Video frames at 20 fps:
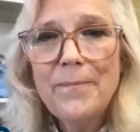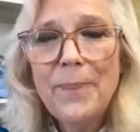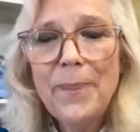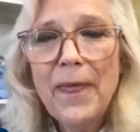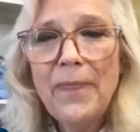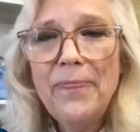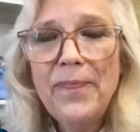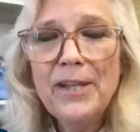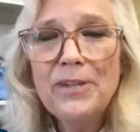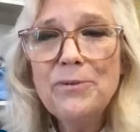
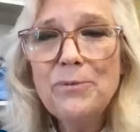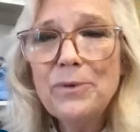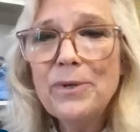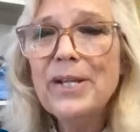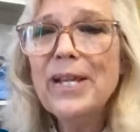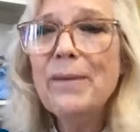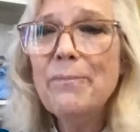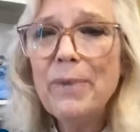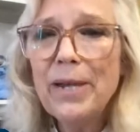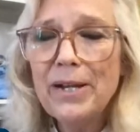that things will
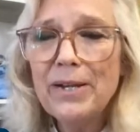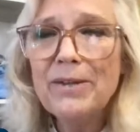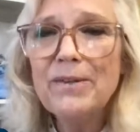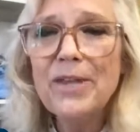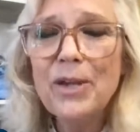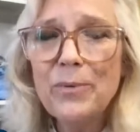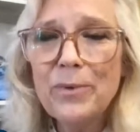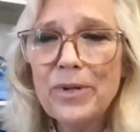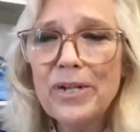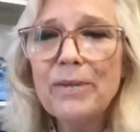get better,
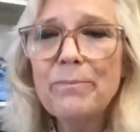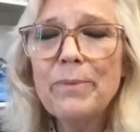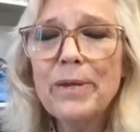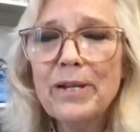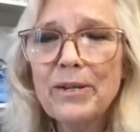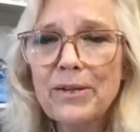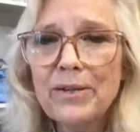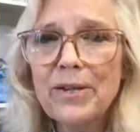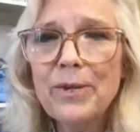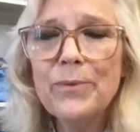they will get
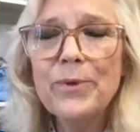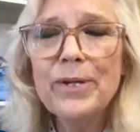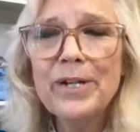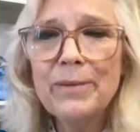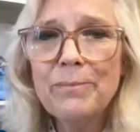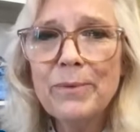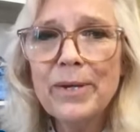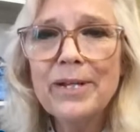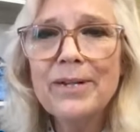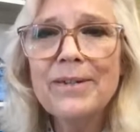better, they will get
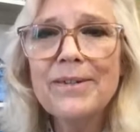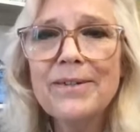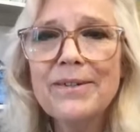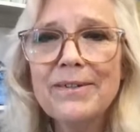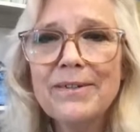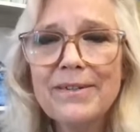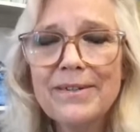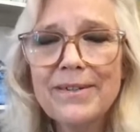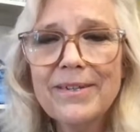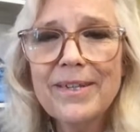better.
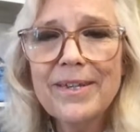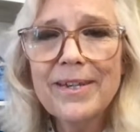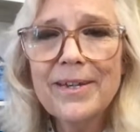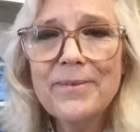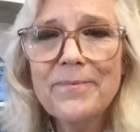Yeah.